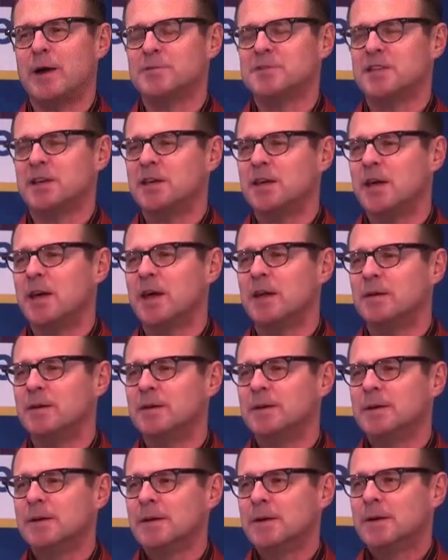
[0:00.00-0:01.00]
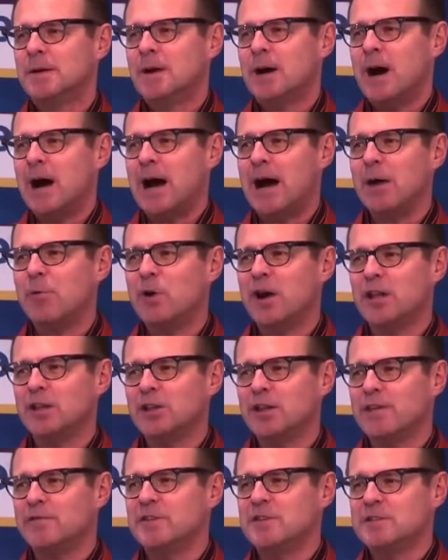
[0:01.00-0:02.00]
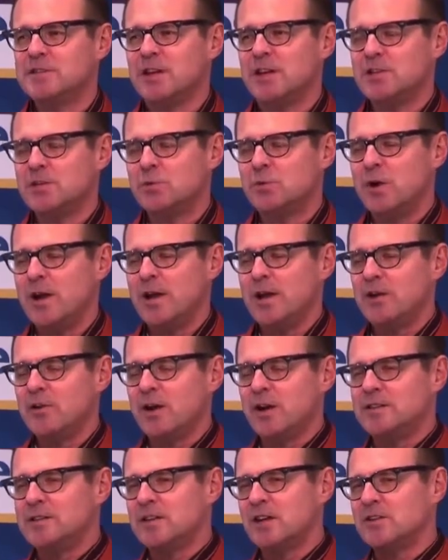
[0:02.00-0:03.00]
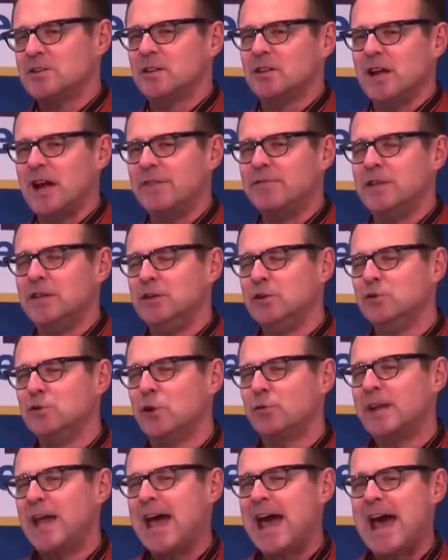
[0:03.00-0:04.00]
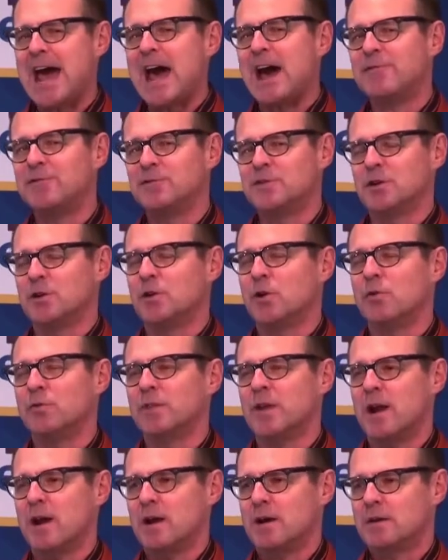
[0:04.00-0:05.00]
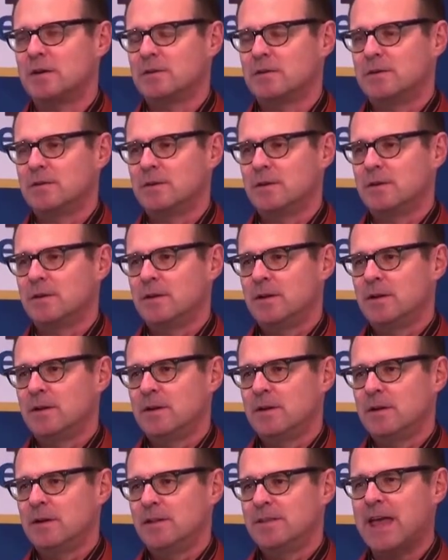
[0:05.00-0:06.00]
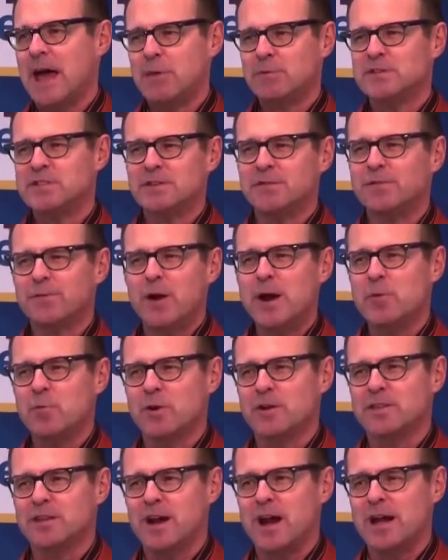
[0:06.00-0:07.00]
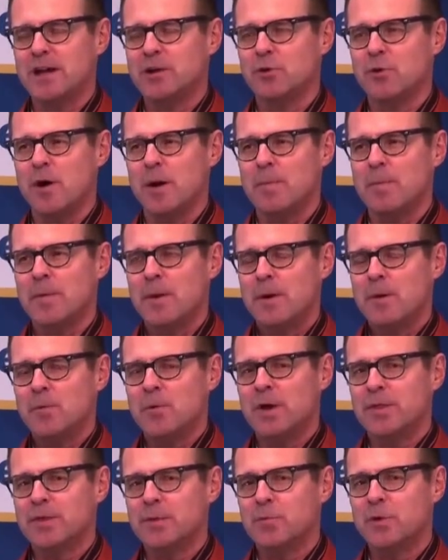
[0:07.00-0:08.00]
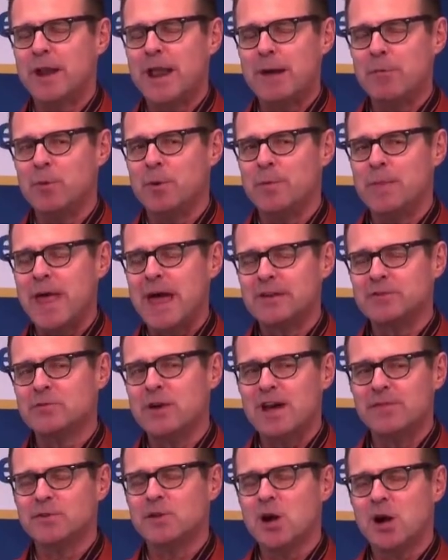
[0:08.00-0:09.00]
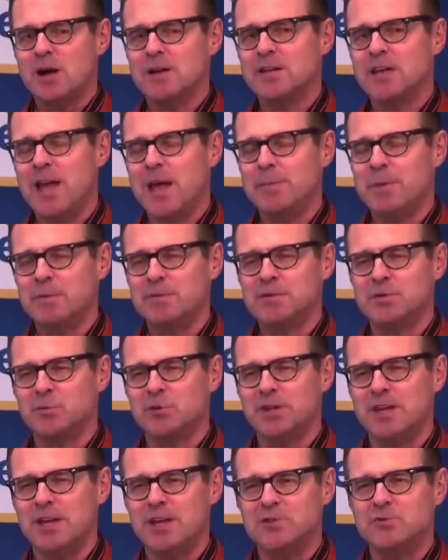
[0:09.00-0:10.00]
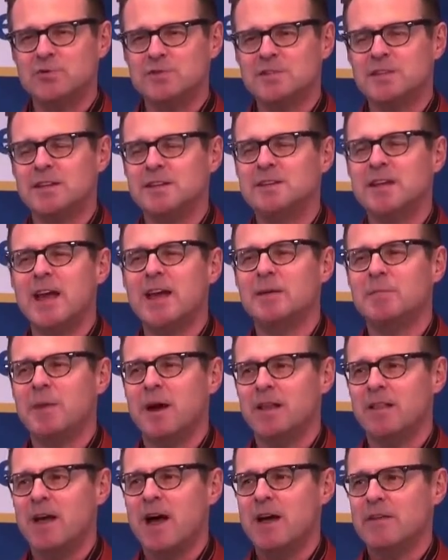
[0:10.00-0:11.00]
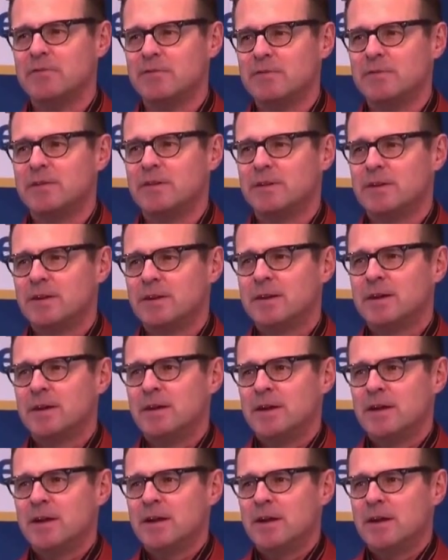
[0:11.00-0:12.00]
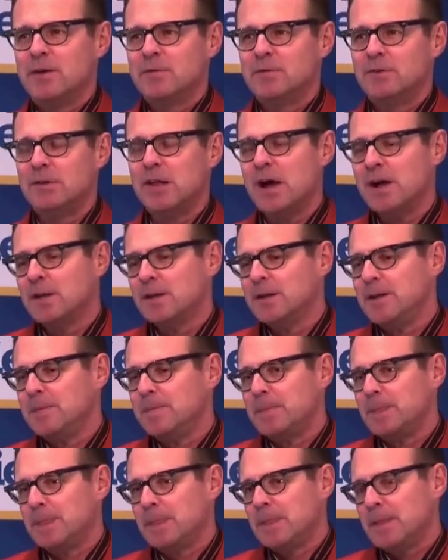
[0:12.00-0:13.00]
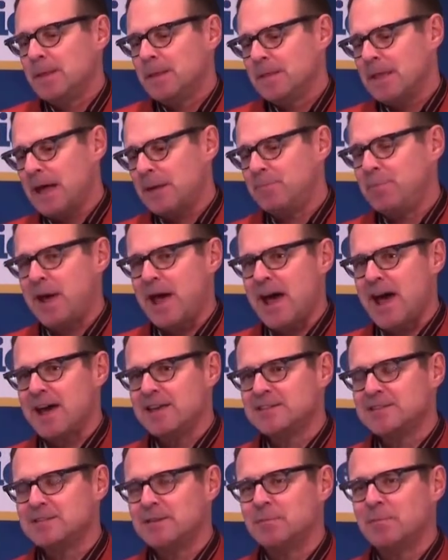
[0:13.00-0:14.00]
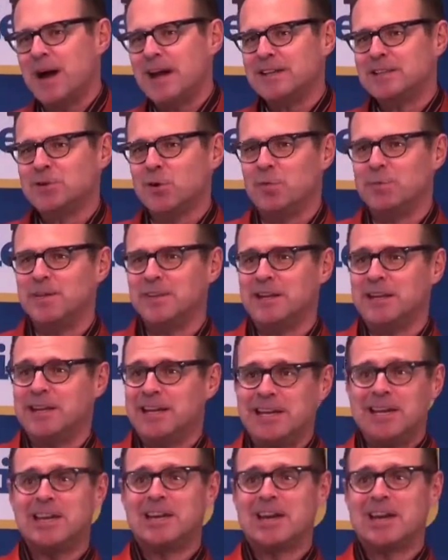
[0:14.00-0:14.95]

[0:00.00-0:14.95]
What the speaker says: was a kid, "I want to live in such a way and create such a life that you don't have to go there." That was the framework that I grew up with. And when that draft card came, it was a really interesting day in my life. Luckily, that passed, and Mike told me that he